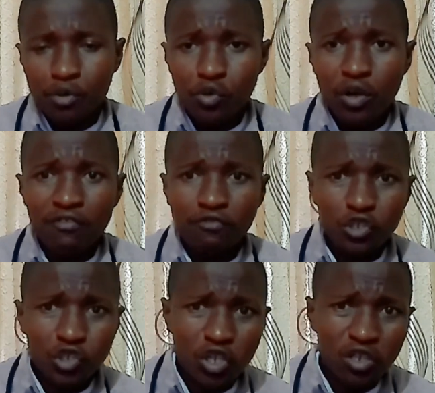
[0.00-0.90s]

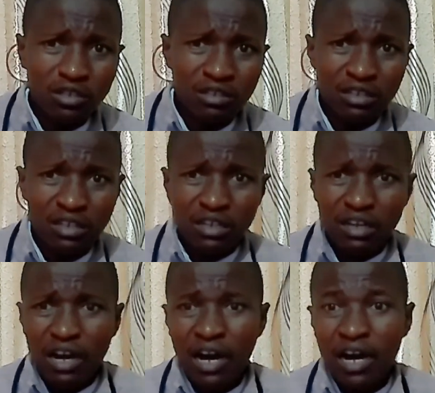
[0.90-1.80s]
proliferation,
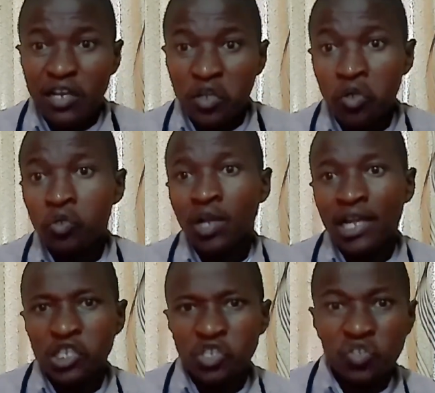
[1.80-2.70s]

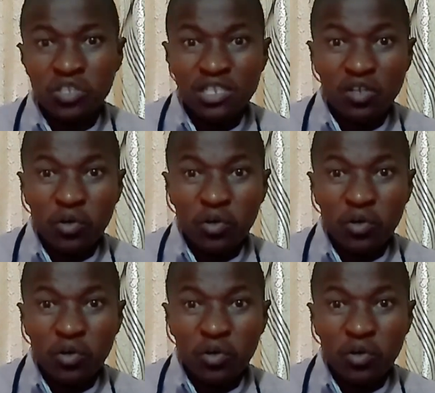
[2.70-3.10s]
nodular lesions